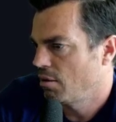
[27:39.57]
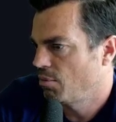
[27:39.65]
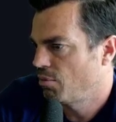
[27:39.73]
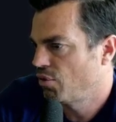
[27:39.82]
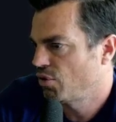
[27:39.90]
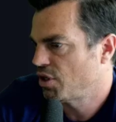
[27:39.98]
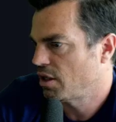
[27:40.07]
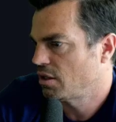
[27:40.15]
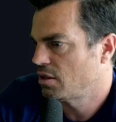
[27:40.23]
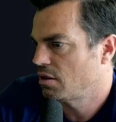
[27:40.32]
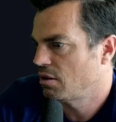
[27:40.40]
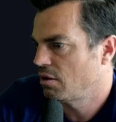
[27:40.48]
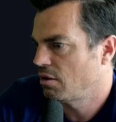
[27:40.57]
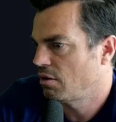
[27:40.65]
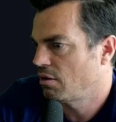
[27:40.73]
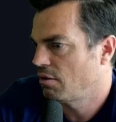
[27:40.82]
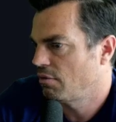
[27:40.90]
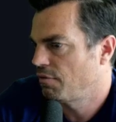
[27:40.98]
project
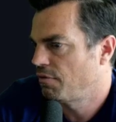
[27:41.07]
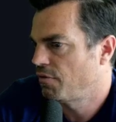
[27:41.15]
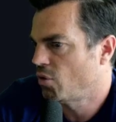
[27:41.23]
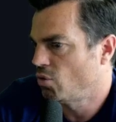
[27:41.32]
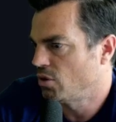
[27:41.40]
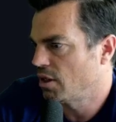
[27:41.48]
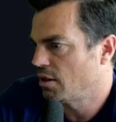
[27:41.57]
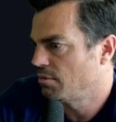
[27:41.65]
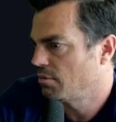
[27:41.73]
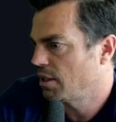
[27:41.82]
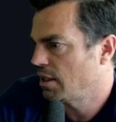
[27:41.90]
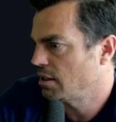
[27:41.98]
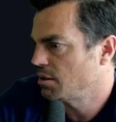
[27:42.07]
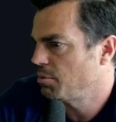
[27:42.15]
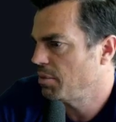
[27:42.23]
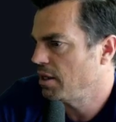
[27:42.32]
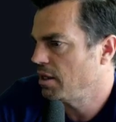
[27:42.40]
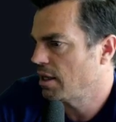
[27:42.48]
folder has
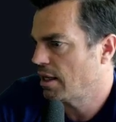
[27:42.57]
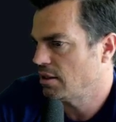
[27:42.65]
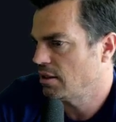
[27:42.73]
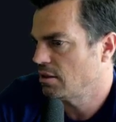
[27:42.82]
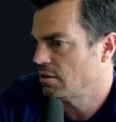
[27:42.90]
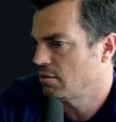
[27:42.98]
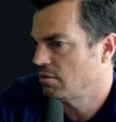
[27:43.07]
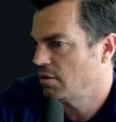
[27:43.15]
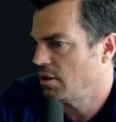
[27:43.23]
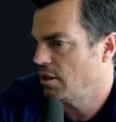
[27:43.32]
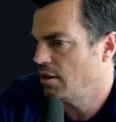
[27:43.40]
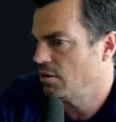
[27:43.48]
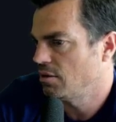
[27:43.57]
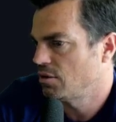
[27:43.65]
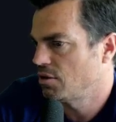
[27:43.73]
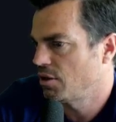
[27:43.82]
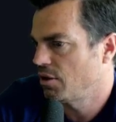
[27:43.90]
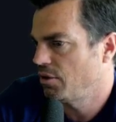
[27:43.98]
been added
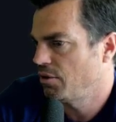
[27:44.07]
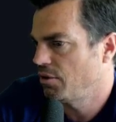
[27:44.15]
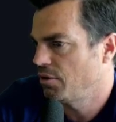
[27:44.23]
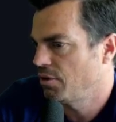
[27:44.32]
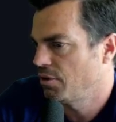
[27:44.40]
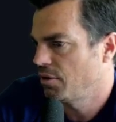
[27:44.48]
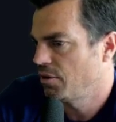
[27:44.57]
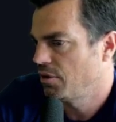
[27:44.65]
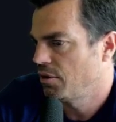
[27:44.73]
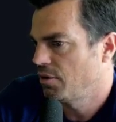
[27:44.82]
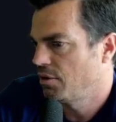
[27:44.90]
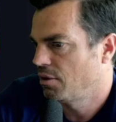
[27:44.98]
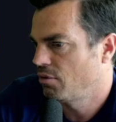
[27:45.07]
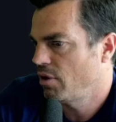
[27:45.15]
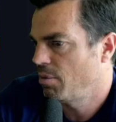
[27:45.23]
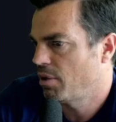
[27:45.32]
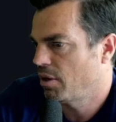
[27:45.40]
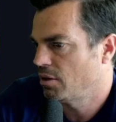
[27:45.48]
into the
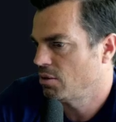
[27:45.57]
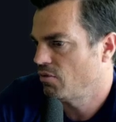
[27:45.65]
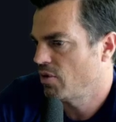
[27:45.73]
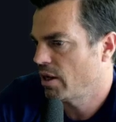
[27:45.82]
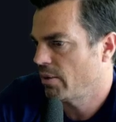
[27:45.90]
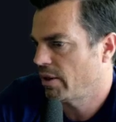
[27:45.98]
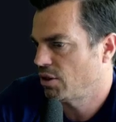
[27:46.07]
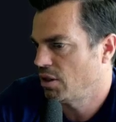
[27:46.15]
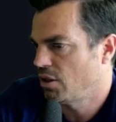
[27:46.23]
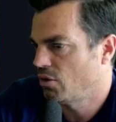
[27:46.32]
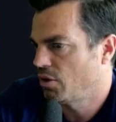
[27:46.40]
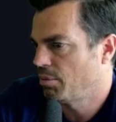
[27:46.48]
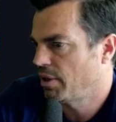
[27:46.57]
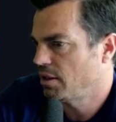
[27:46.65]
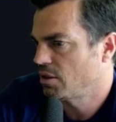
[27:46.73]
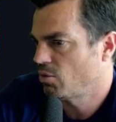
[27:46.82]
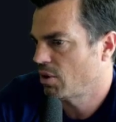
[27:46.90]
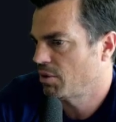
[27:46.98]
repo. So we've now actually got the
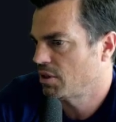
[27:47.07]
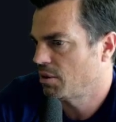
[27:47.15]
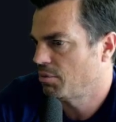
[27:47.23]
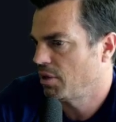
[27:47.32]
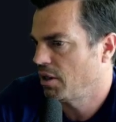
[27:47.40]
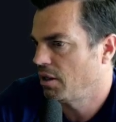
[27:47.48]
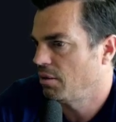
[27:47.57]
Blazor WebAssembly